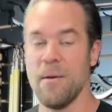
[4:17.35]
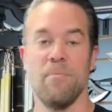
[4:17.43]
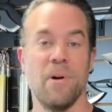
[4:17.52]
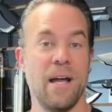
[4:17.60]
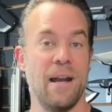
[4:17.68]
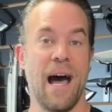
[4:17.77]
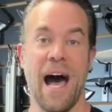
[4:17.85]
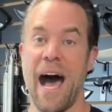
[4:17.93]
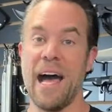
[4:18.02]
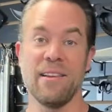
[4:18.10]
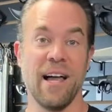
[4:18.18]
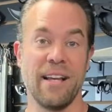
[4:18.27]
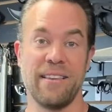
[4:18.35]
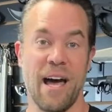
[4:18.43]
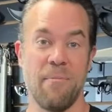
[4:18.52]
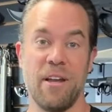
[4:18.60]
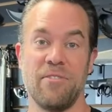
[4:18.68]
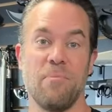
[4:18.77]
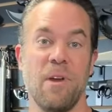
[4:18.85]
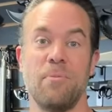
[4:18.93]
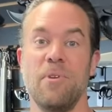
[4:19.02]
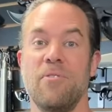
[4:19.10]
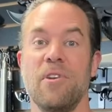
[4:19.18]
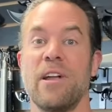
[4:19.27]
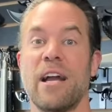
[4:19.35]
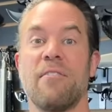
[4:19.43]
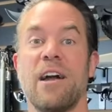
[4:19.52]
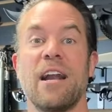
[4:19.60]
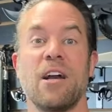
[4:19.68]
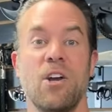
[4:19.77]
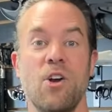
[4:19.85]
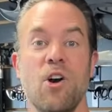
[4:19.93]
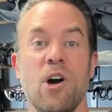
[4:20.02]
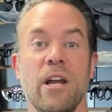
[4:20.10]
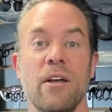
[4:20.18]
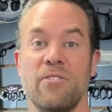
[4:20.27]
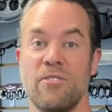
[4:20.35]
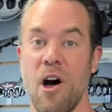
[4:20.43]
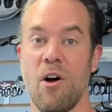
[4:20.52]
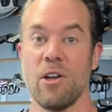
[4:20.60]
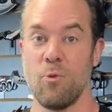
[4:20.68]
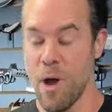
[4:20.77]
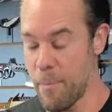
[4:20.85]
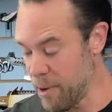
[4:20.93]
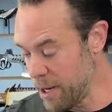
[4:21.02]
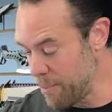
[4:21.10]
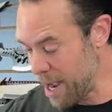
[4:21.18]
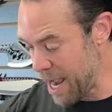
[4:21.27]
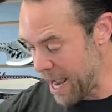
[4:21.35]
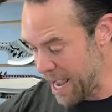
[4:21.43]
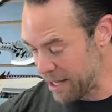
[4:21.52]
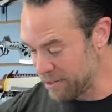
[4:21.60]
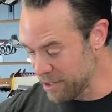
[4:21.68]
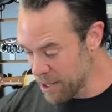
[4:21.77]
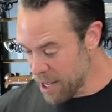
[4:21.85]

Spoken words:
but I like that because it makes me feel like I've got a good solid weapon in my hands.